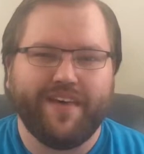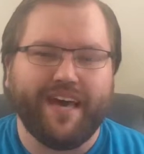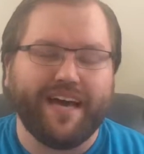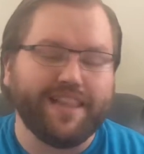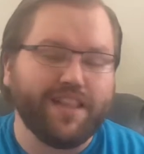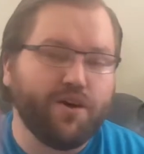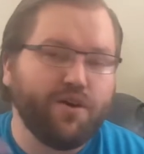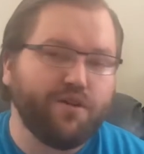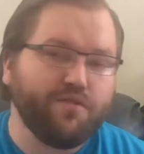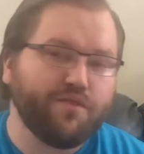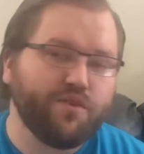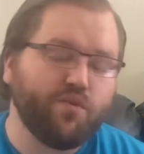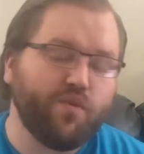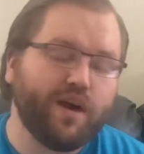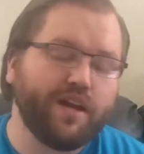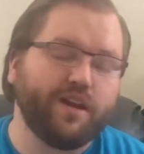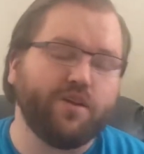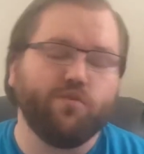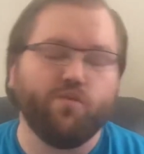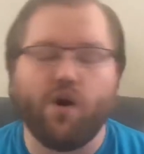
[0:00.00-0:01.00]
Hello
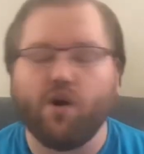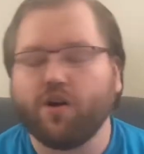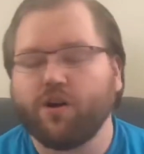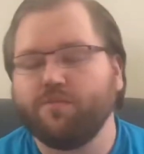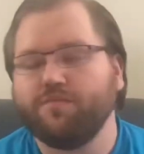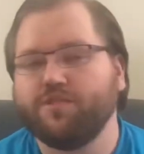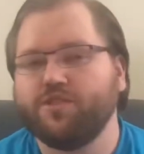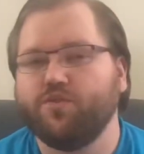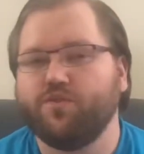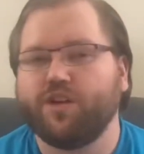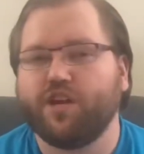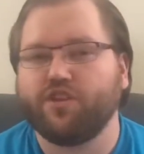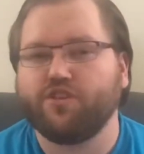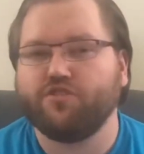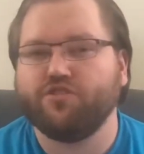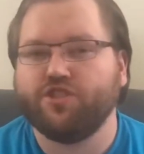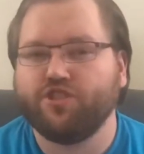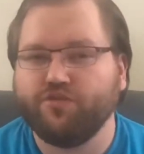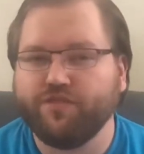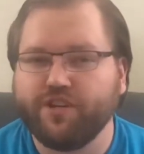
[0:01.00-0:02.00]
everyone and welcome to another
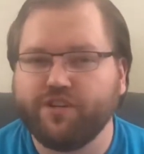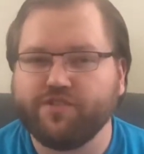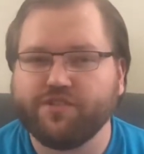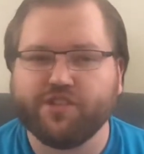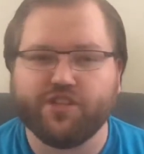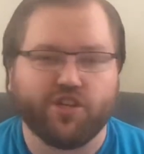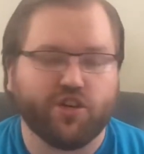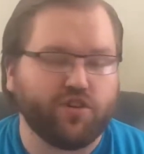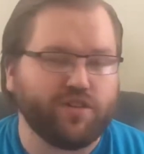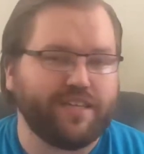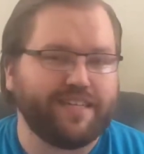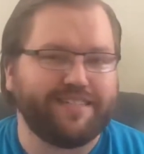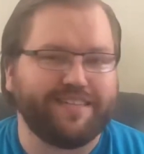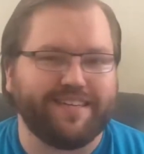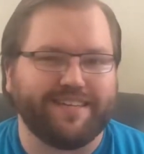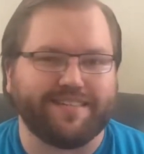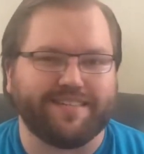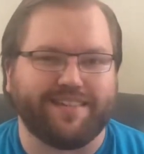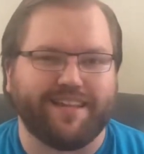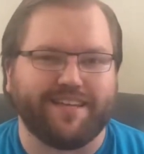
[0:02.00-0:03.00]
Juniors and
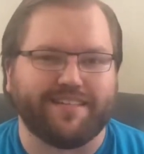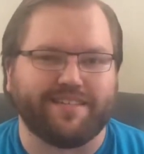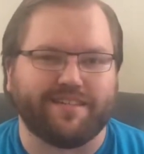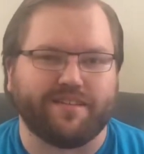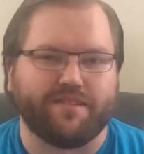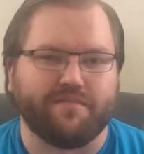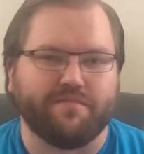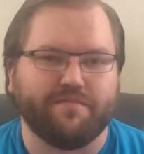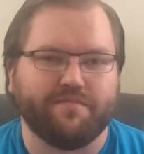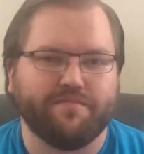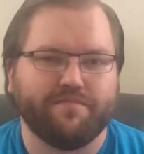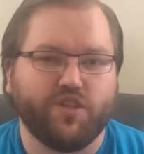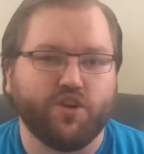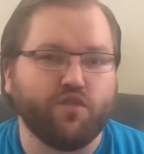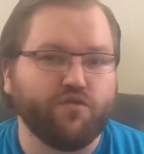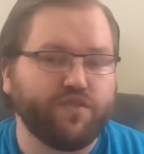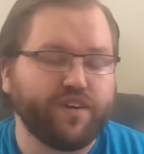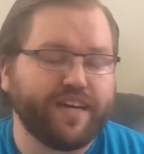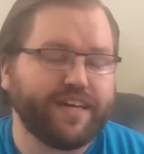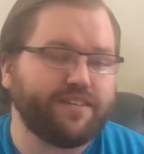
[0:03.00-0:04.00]
Earliteens lesson.
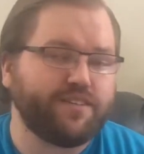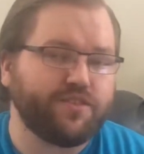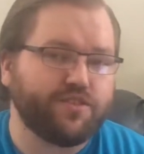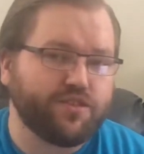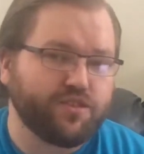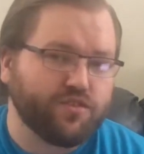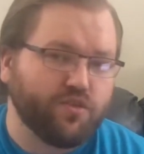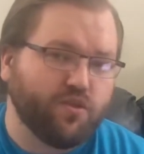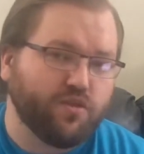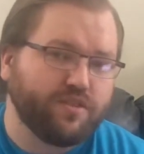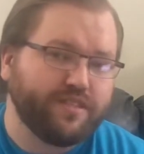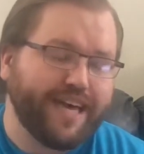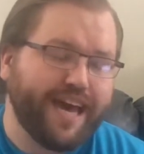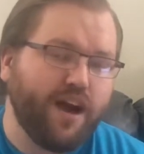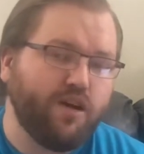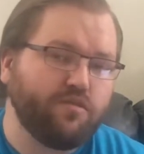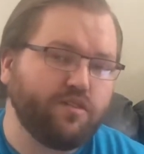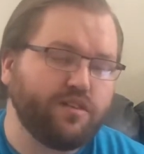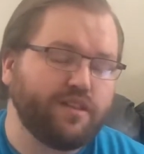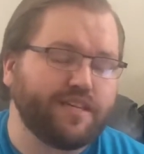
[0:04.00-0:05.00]
Don't forget to scroll
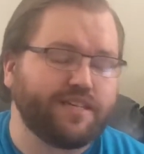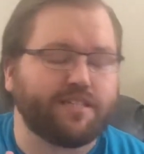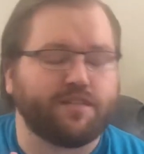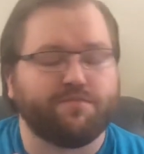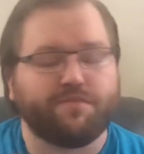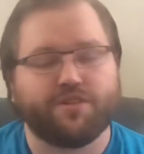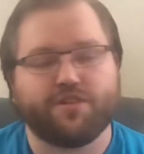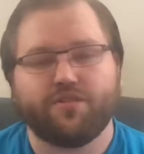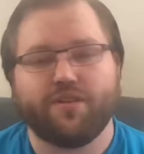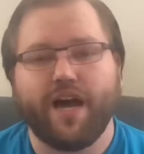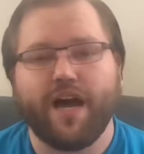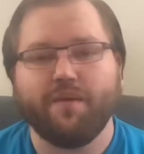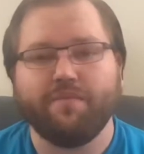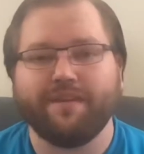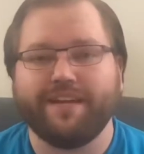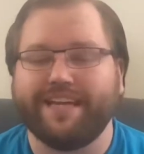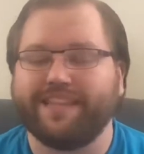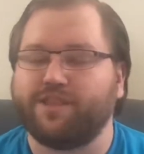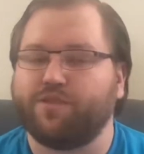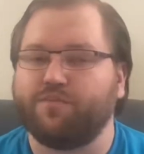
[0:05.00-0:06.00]
down, click subscribe, and
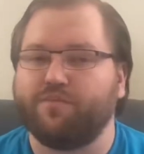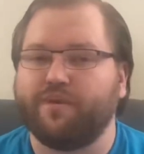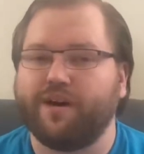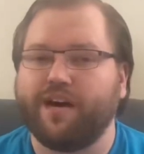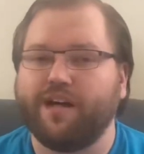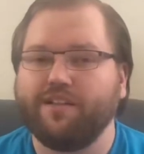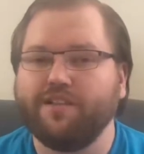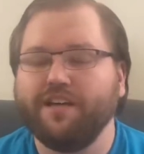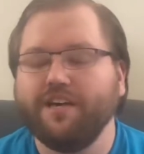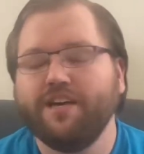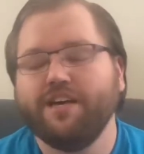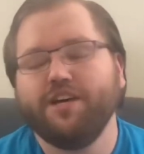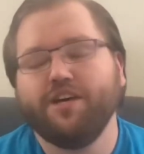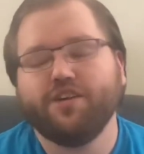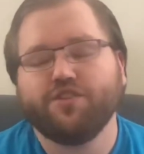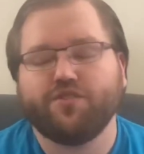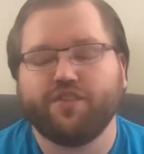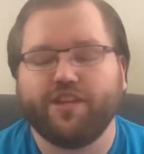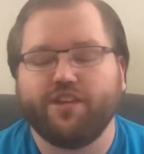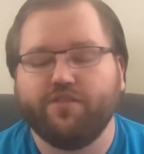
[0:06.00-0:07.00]
hit the bell
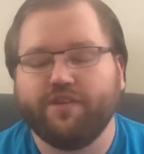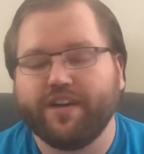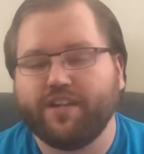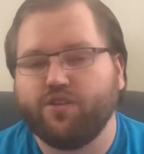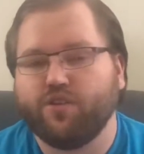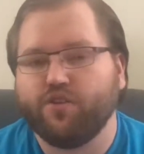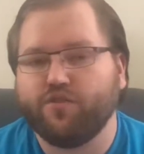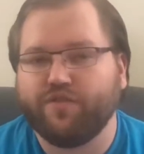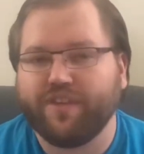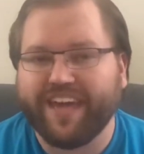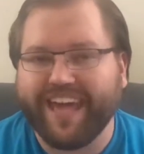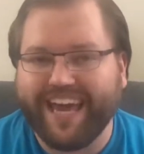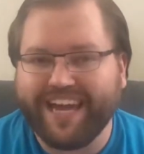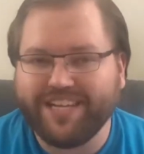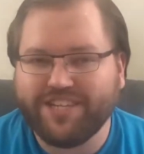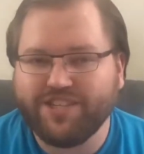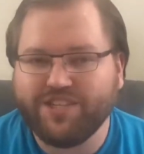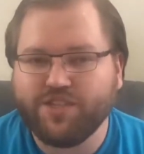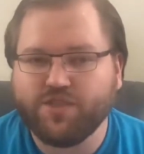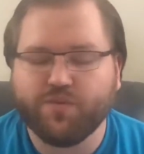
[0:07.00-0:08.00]
so that you get
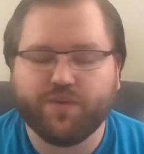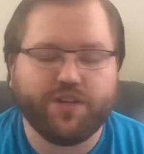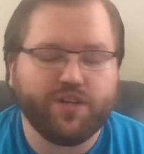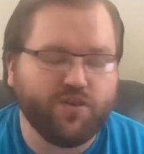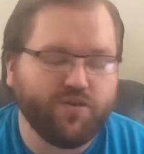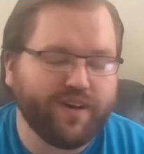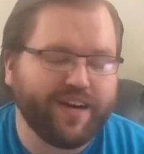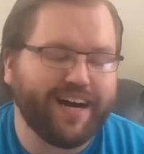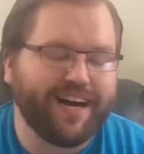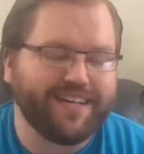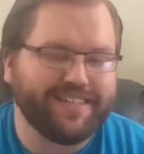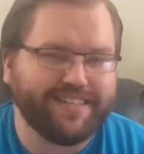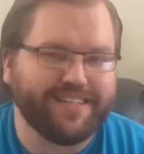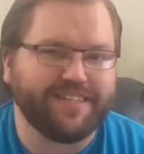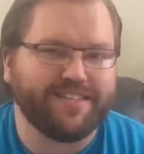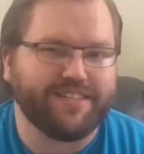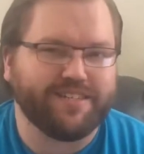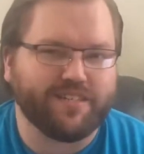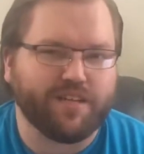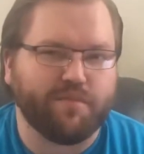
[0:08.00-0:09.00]
notifications when new
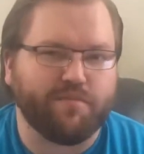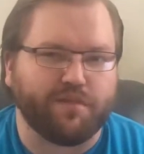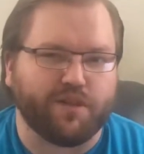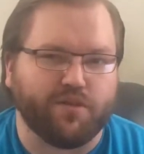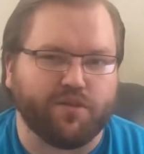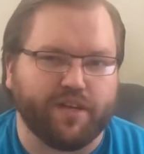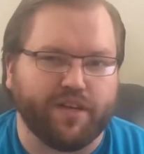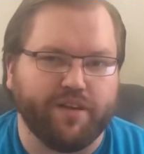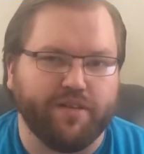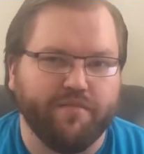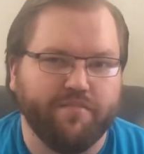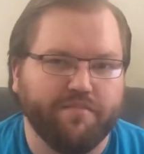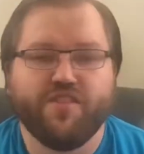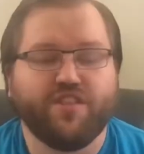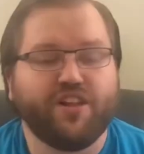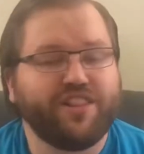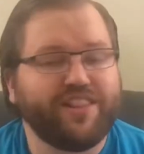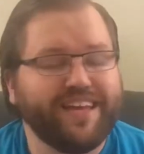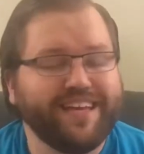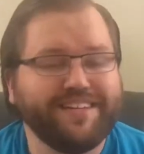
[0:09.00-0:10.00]
content is uploaded.
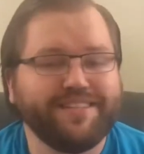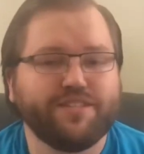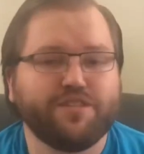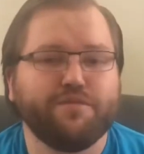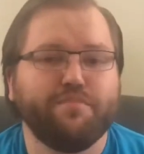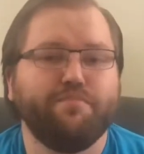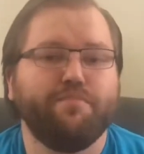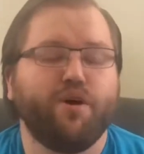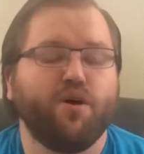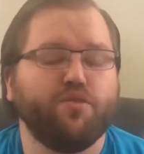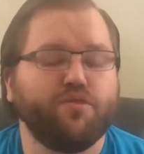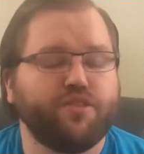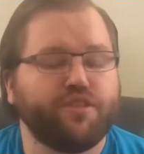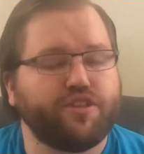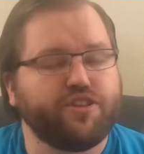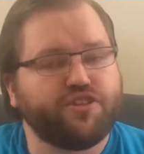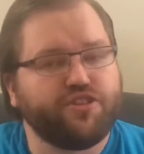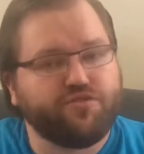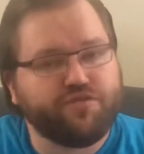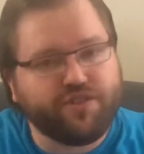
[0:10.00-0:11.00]
The links to both the
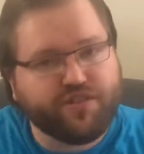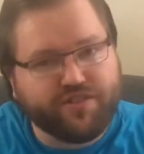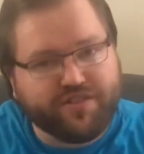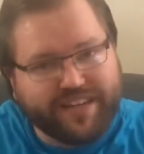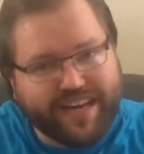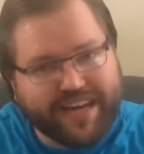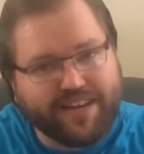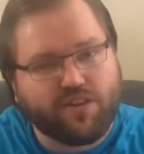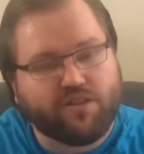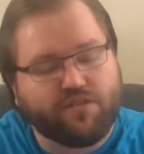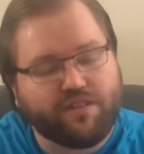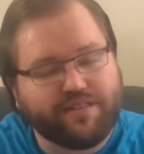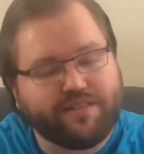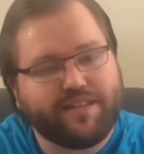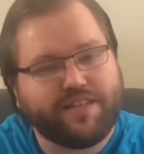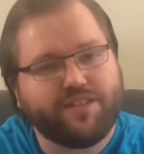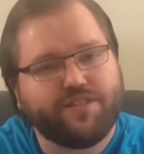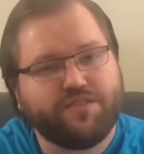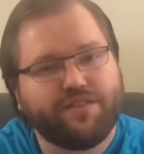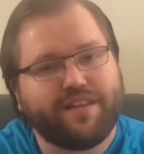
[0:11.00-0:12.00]
Juniors and
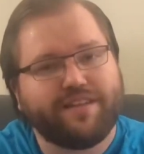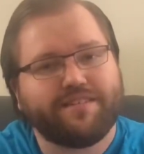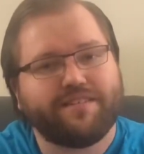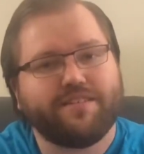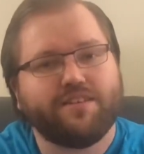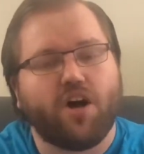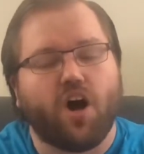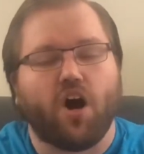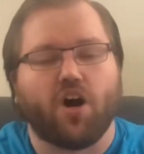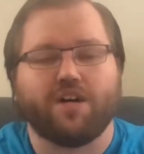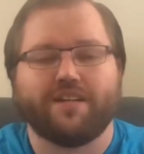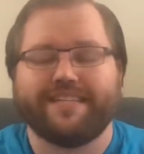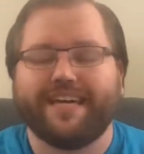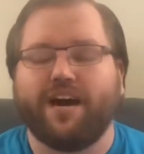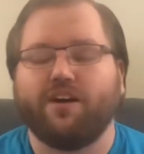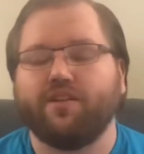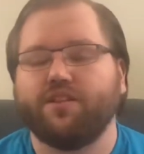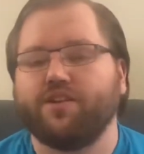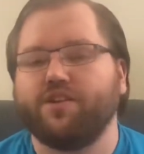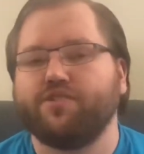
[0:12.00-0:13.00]
Earliteens lesson are
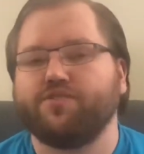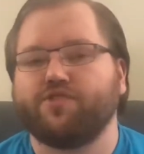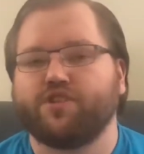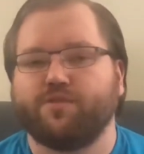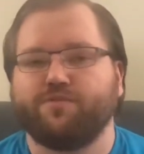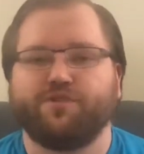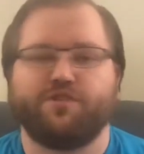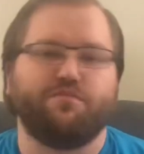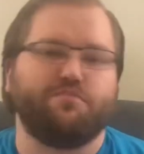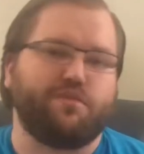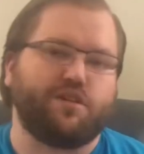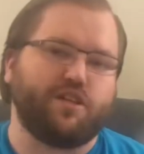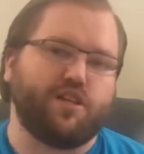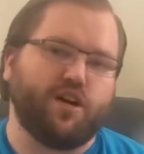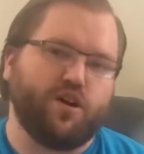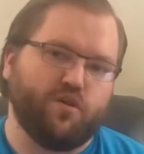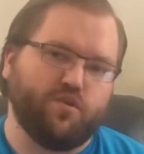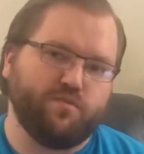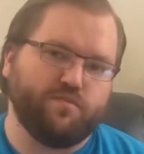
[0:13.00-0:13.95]
down in the description below.